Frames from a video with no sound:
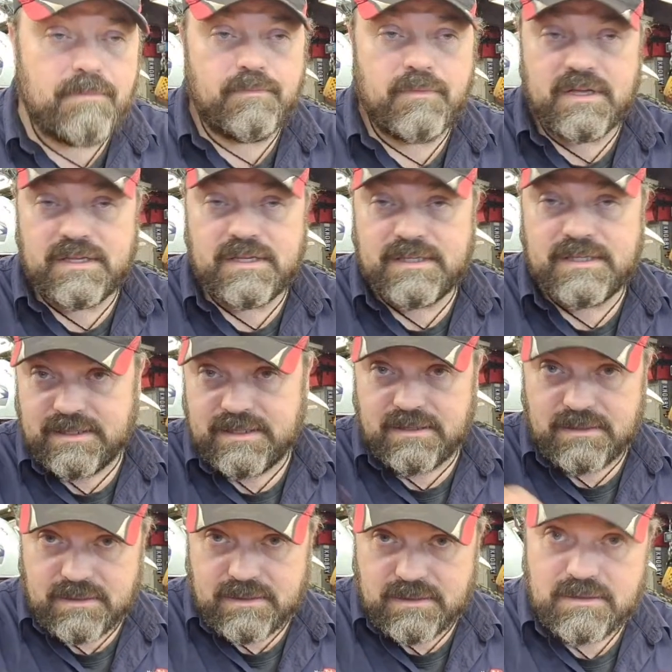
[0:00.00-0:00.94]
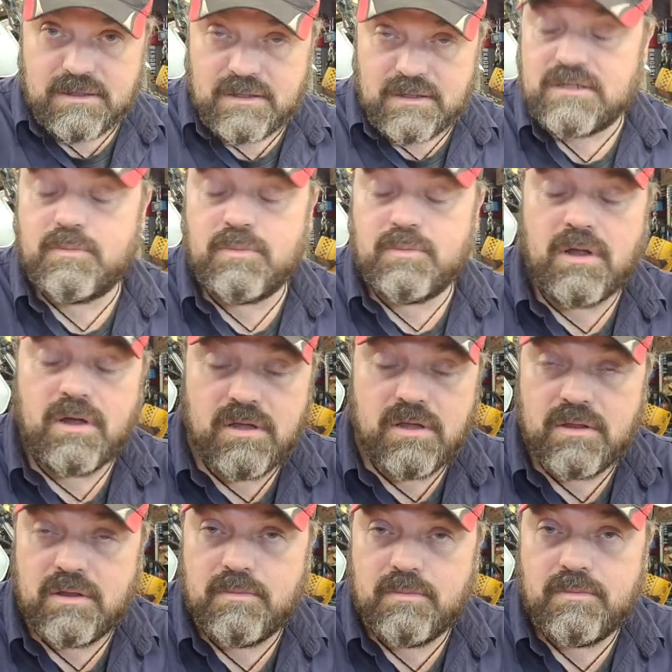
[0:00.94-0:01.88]
assistants that supply
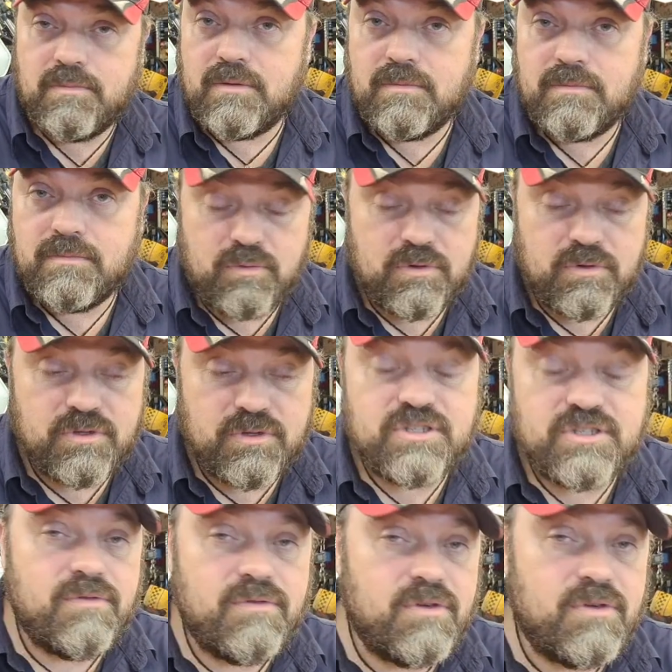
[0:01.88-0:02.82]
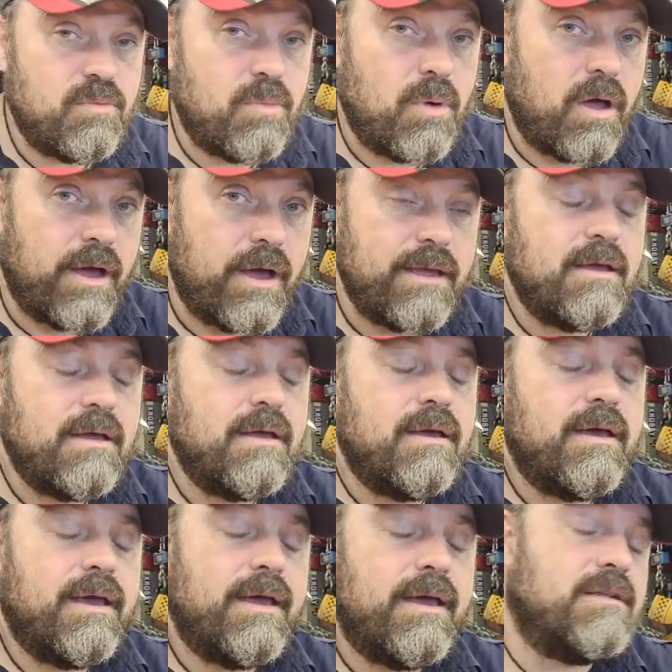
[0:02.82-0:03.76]
that will serve you the pie
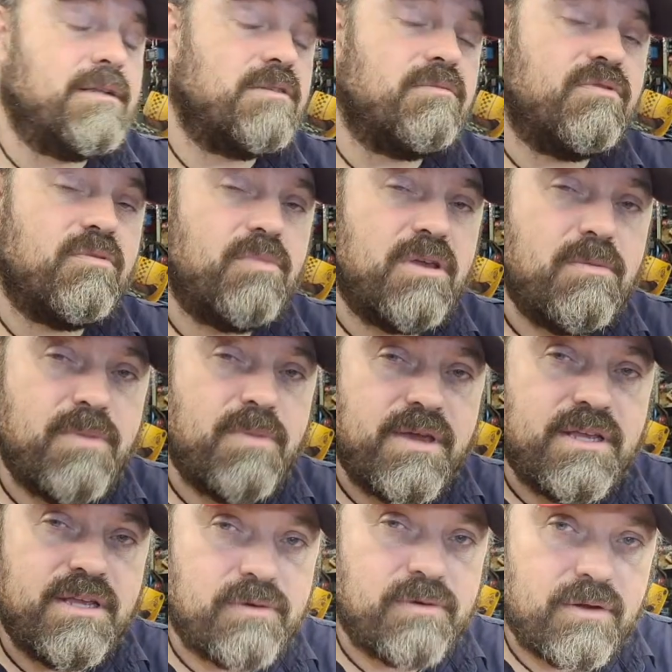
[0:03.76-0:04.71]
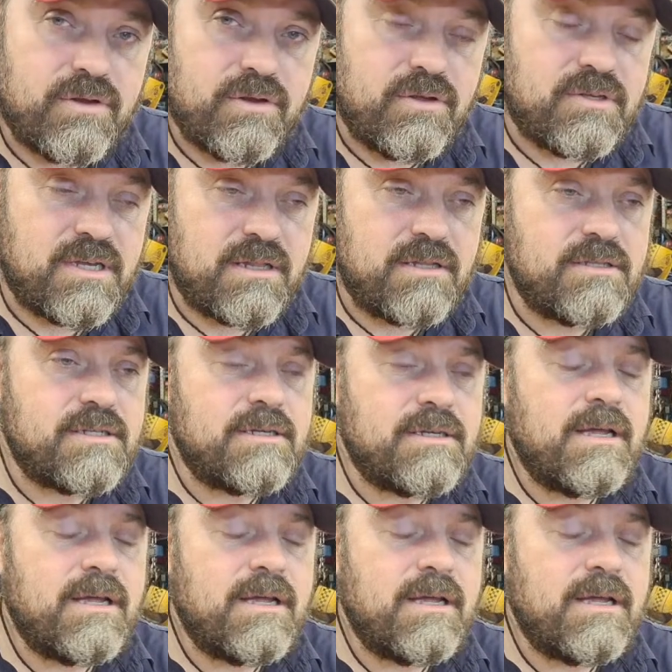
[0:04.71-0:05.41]
in some of the BPs around New Zealand,